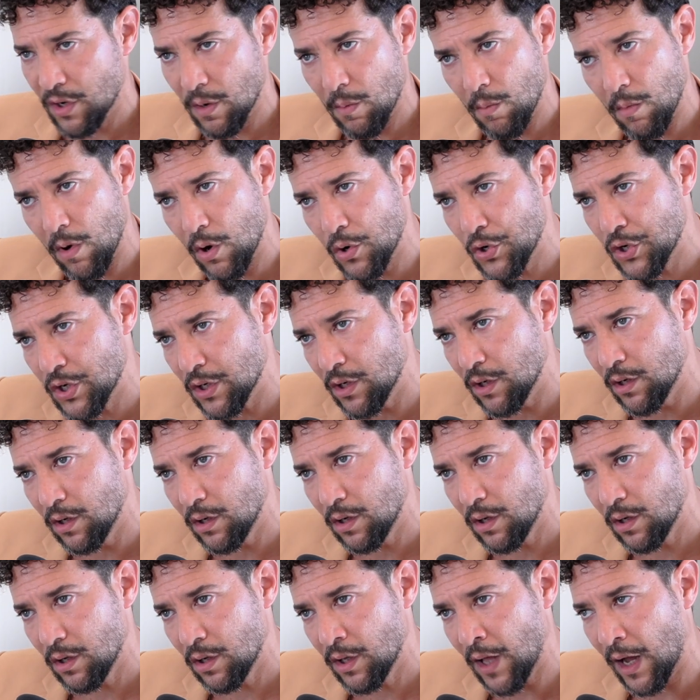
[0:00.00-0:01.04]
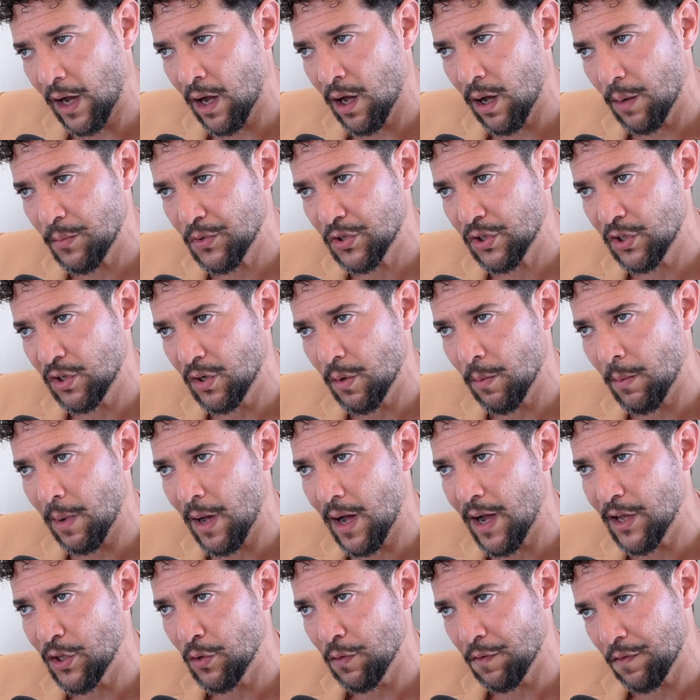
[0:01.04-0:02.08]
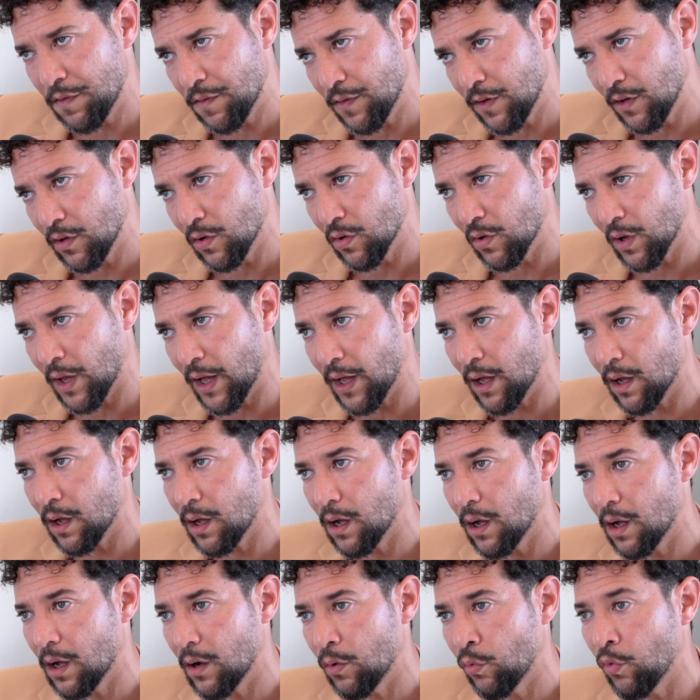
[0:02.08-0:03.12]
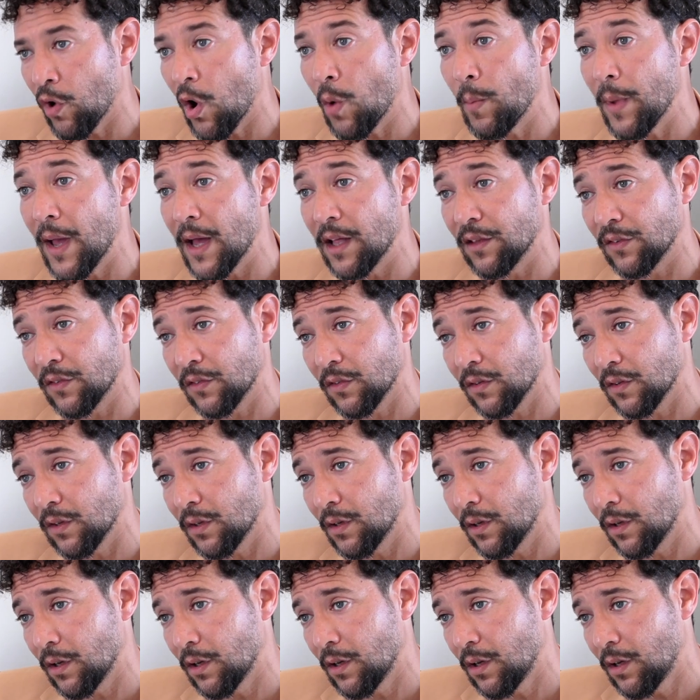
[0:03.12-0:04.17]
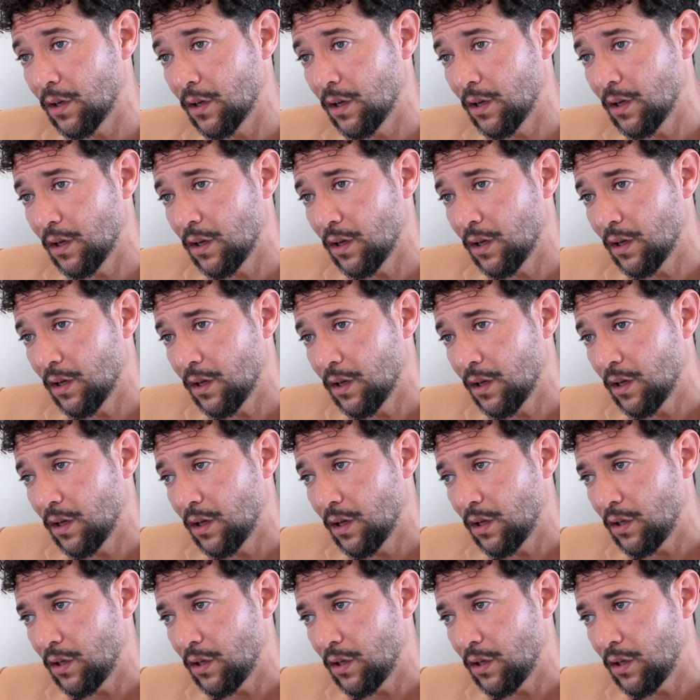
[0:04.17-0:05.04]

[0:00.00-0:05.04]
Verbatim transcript: An emotion yeah. that comes to your mind. You feel like romance. Mm.